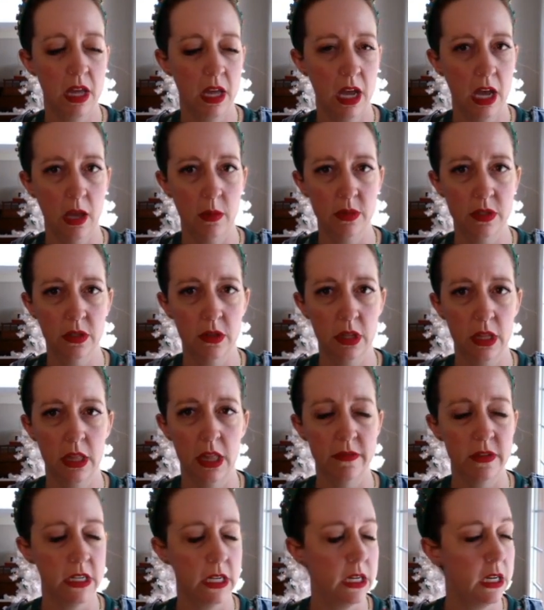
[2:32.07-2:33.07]
Absolutely
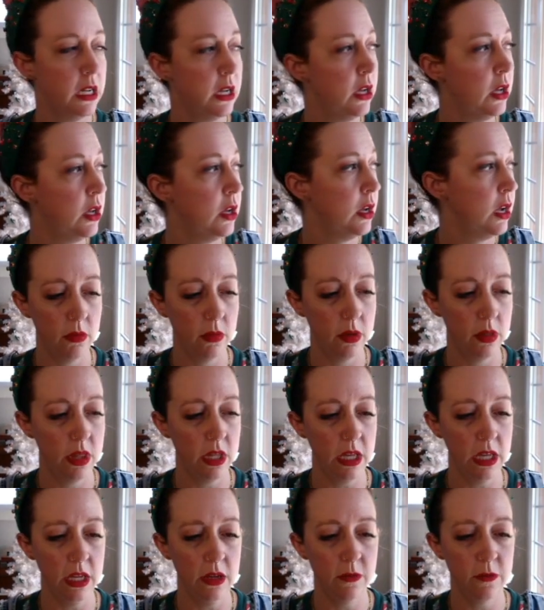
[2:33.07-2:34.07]
loved it.
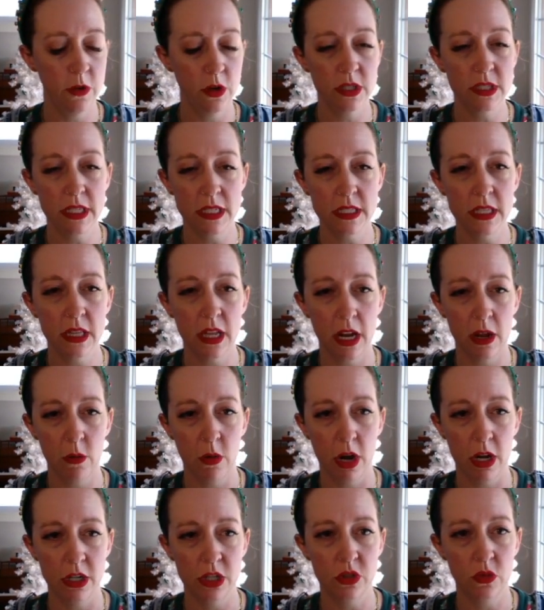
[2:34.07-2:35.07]
The first season that I
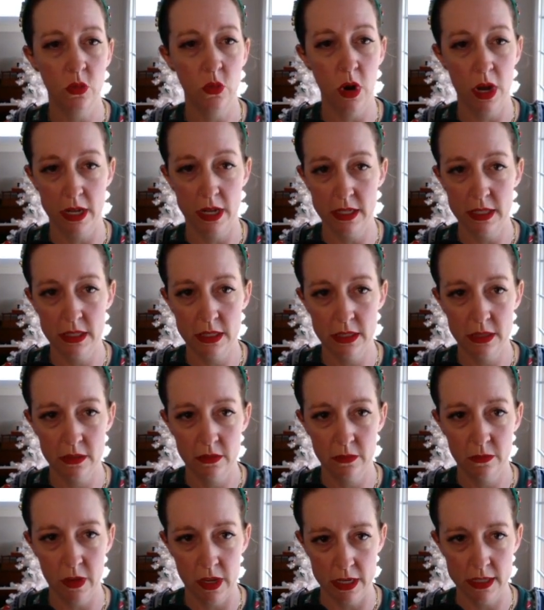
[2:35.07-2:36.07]
watched was
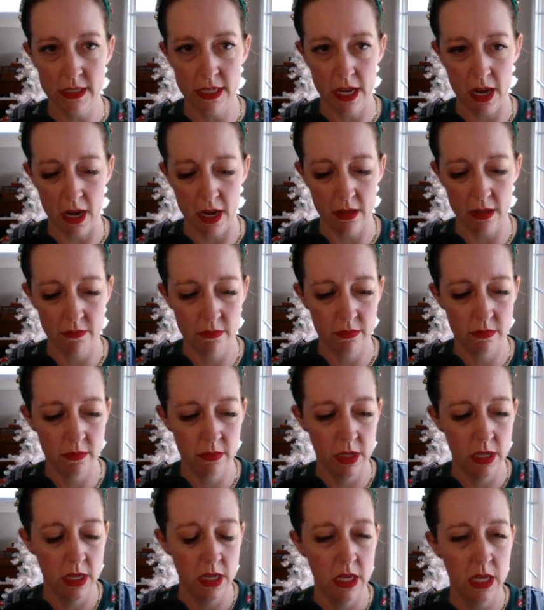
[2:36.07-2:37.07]
Fantasy High.
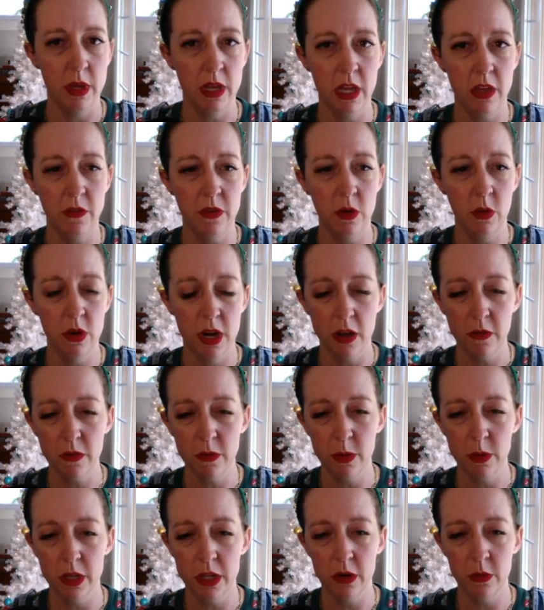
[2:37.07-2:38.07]
If you are not
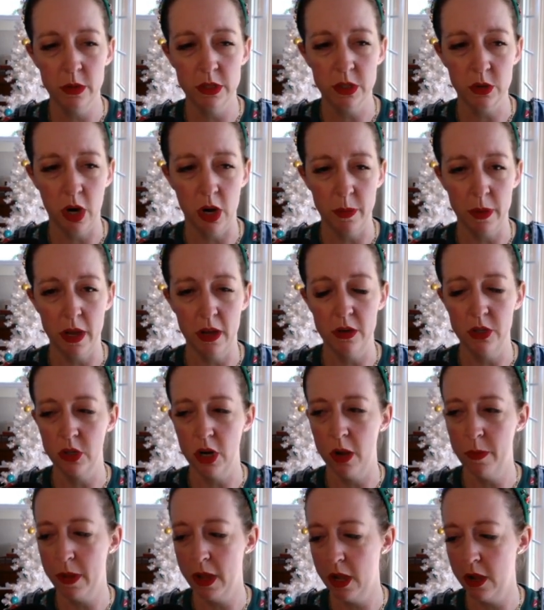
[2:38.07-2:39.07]
familiar with Dropout,
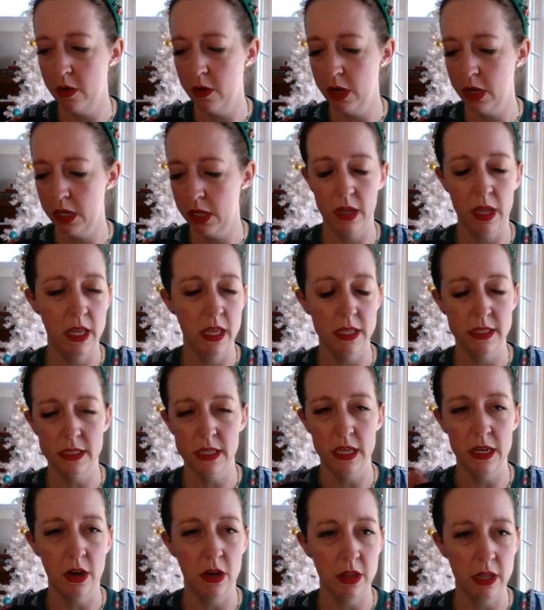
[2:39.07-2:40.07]
Dropout is
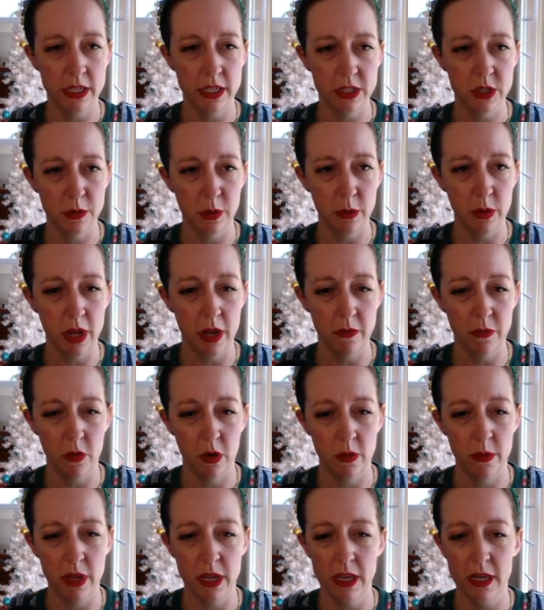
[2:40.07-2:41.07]
an online streaming
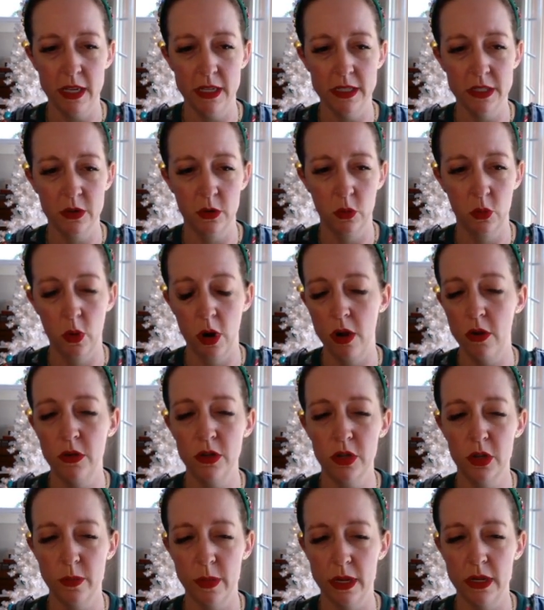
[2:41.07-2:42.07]
platform. It has grown
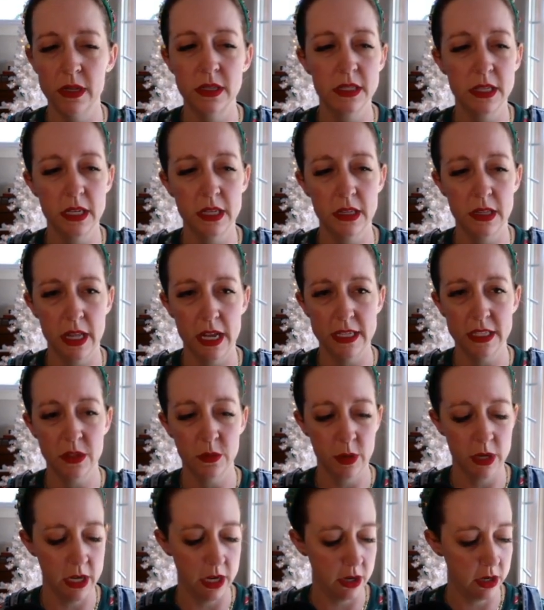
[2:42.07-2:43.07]
tremendously in the last
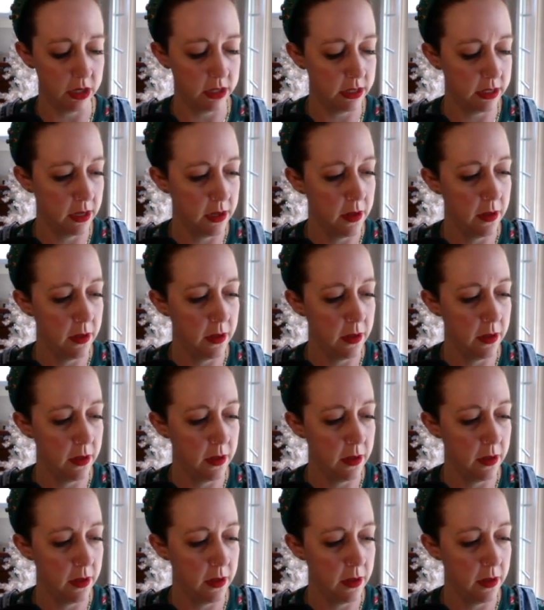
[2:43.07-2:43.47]
3 years.